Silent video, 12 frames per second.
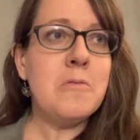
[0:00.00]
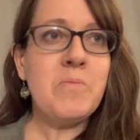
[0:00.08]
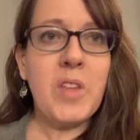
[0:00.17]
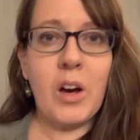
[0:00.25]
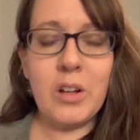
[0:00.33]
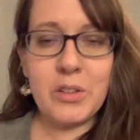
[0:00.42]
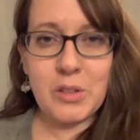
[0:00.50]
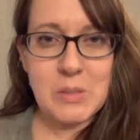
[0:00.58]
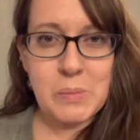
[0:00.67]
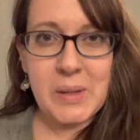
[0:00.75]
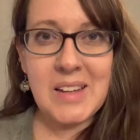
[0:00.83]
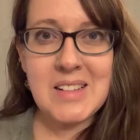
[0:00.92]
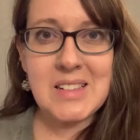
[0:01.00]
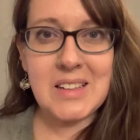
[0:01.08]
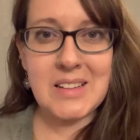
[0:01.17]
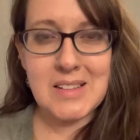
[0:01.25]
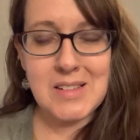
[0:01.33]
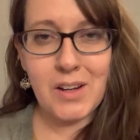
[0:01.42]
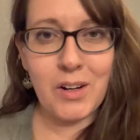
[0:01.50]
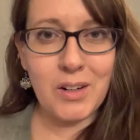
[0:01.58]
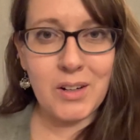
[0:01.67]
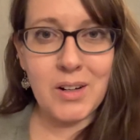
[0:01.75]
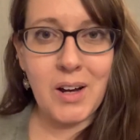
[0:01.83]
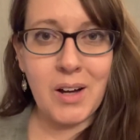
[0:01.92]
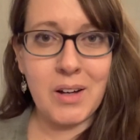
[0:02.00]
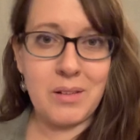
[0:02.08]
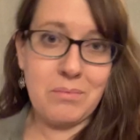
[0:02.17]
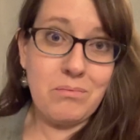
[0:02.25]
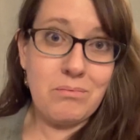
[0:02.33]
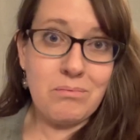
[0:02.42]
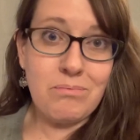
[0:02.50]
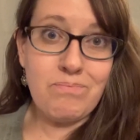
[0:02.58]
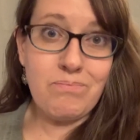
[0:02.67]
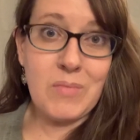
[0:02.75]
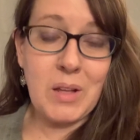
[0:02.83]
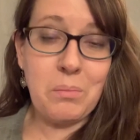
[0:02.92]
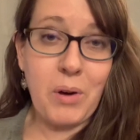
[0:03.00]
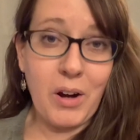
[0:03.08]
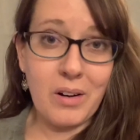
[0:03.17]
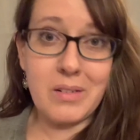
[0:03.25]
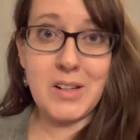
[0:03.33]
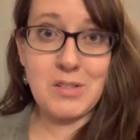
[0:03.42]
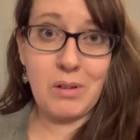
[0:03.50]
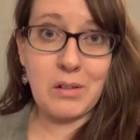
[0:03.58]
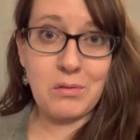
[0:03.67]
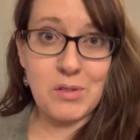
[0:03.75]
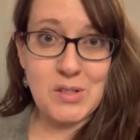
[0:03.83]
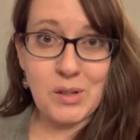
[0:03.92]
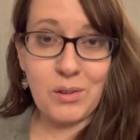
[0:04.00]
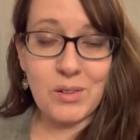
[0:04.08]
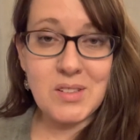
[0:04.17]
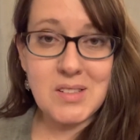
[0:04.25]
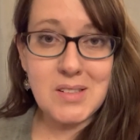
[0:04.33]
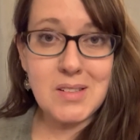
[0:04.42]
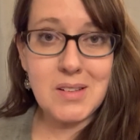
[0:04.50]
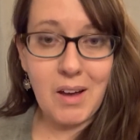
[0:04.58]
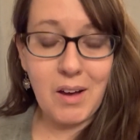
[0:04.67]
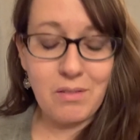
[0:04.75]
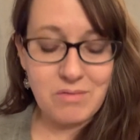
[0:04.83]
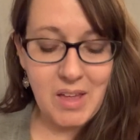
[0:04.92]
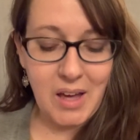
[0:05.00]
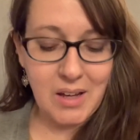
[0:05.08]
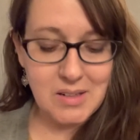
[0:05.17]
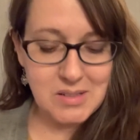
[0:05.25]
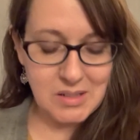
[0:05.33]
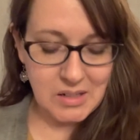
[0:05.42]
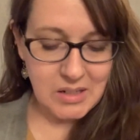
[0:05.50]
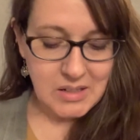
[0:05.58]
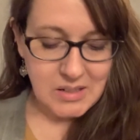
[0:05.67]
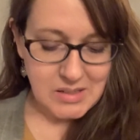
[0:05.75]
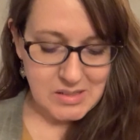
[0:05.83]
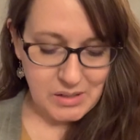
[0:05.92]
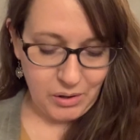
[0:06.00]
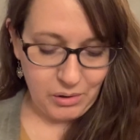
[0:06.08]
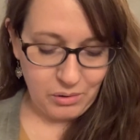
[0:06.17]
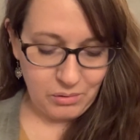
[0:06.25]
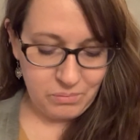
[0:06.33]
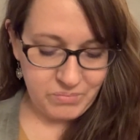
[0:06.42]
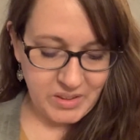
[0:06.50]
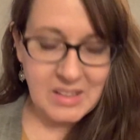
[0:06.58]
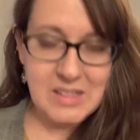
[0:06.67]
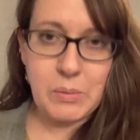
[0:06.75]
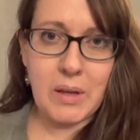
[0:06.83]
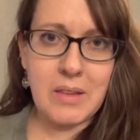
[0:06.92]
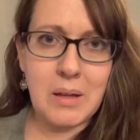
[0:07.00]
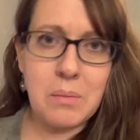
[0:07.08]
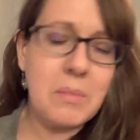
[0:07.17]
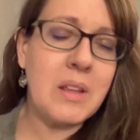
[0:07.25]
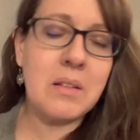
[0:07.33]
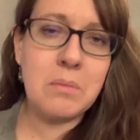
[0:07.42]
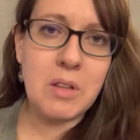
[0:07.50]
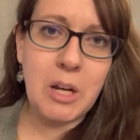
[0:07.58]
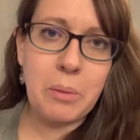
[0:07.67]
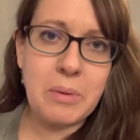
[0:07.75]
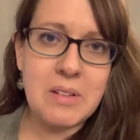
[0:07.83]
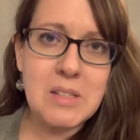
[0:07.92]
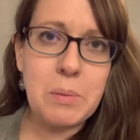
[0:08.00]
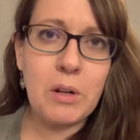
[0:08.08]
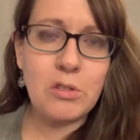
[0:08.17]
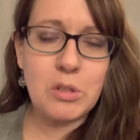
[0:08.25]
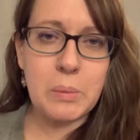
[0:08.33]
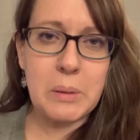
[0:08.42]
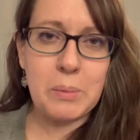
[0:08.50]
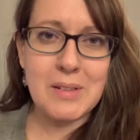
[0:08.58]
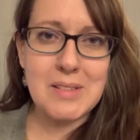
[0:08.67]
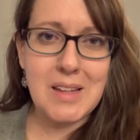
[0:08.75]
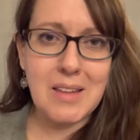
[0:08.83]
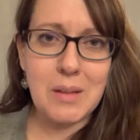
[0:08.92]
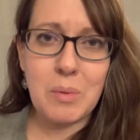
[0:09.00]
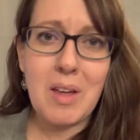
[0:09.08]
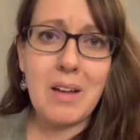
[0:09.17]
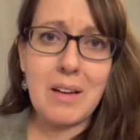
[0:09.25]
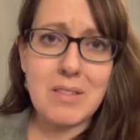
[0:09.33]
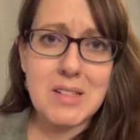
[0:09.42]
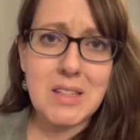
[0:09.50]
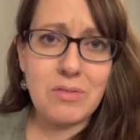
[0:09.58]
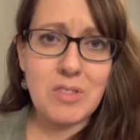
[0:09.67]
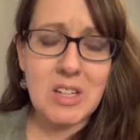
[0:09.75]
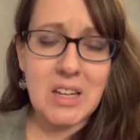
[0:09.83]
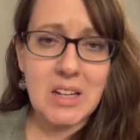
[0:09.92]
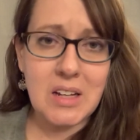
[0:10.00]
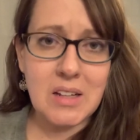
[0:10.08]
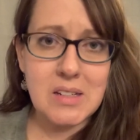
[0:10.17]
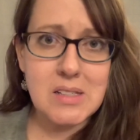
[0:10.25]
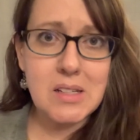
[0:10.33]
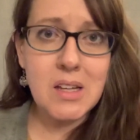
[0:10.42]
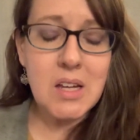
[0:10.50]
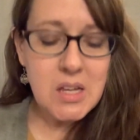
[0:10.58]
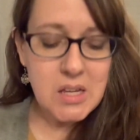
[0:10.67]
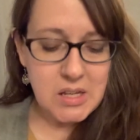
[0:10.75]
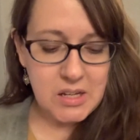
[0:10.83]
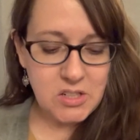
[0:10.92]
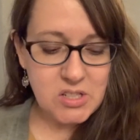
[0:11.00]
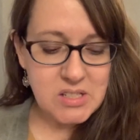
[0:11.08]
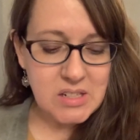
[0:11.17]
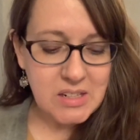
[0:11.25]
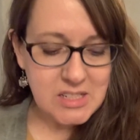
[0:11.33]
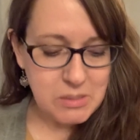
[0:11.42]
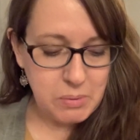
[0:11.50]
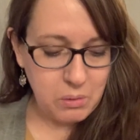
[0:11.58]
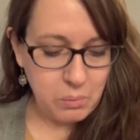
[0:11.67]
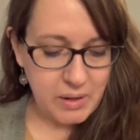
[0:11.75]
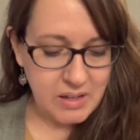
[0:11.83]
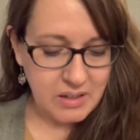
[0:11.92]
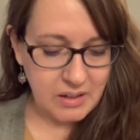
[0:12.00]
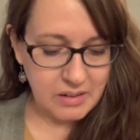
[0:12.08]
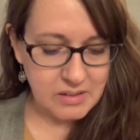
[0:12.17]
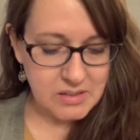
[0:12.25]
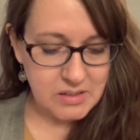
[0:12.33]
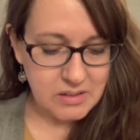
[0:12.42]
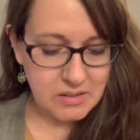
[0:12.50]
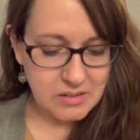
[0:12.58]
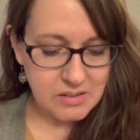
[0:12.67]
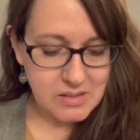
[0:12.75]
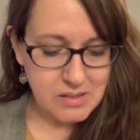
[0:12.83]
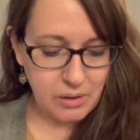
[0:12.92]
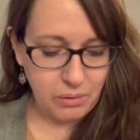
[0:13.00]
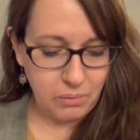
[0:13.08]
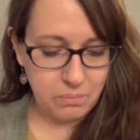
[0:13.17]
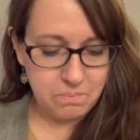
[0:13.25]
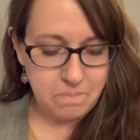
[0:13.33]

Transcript: All those pieces are in part a direct result of that. So I think that's why a lot of spiritual people say that we all have this gifting in us. It just needs to be awakened. So